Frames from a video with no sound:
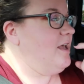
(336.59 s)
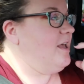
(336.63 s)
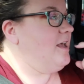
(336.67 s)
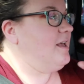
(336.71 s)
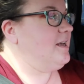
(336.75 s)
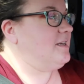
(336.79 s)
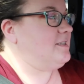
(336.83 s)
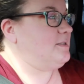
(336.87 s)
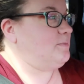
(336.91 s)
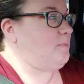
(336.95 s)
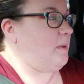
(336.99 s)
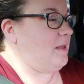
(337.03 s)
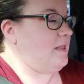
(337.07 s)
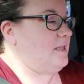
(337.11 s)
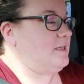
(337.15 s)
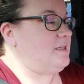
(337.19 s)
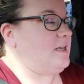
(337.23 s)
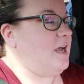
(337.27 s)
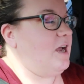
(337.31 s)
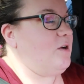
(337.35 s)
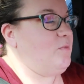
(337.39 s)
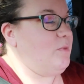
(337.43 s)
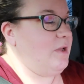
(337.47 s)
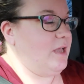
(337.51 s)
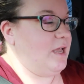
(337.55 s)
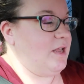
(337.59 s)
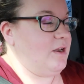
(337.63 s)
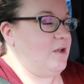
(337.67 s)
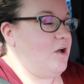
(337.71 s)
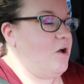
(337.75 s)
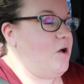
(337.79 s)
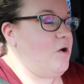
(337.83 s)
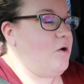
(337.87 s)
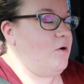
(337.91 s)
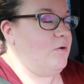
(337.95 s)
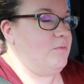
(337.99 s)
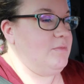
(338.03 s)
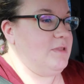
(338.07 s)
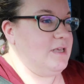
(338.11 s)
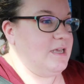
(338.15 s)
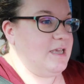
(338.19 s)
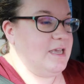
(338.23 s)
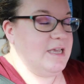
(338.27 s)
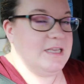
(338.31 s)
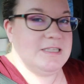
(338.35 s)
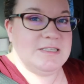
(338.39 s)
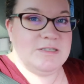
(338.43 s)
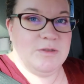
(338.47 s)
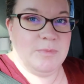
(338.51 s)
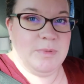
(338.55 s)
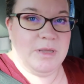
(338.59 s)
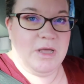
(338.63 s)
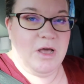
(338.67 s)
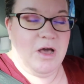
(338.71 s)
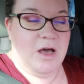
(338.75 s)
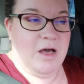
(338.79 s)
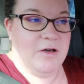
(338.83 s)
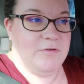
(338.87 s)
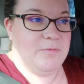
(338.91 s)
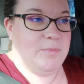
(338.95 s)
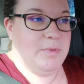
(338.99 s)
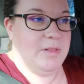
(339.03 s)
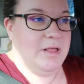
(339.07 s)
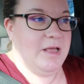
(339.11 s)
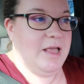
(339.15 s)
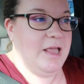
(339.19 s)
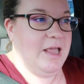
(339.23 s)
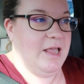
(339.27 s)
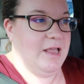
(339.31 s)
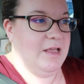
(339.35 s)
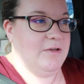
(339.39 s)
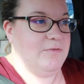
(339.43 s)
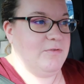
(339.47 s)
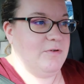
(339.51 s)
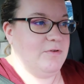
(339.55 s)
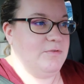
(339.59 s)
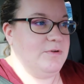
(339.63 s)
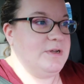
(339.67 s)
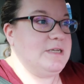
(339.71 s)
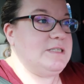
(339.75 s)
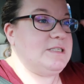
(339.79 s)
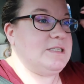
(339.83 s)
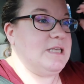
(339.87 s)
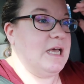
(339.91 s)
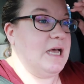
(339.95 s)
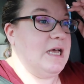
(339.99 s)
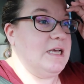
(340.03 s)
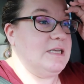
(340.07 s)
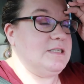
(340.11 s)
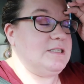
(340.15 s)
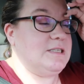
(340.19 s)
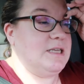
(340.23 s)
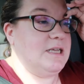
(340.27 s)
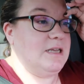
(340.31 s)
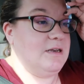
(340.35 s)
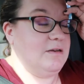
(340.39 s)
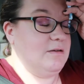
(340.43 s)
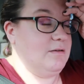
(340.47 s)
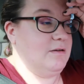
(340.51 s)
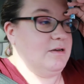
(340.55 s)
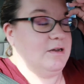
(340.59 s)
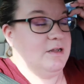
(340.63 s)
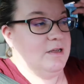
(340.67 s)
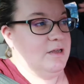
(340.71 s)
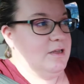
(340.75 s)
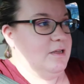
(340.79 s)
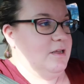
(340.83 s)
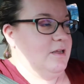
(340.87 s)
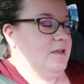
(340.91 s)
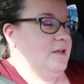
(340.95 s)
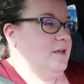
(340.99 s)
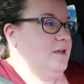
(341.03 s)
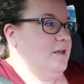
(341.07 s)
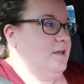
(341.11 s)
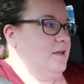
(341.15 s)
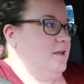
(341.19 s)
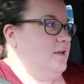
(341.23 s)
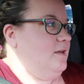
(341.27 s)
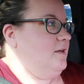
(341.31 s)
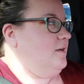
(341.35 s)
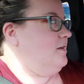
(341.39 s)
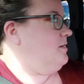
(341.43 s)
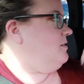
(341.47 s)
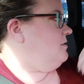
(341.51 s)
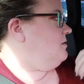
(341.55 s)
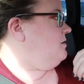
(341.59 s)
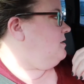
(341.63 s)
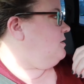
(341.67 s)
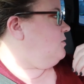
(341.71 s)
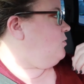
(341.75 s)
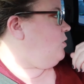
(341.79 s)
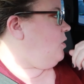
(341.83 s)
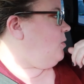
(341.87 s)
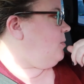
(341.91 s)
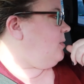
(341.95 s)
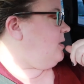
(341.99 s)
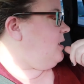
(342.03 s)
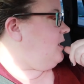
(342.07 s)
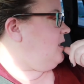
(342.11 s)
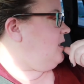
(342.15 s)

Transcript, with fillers: Because by the time we get home, the kids will be off playing for recess and won't be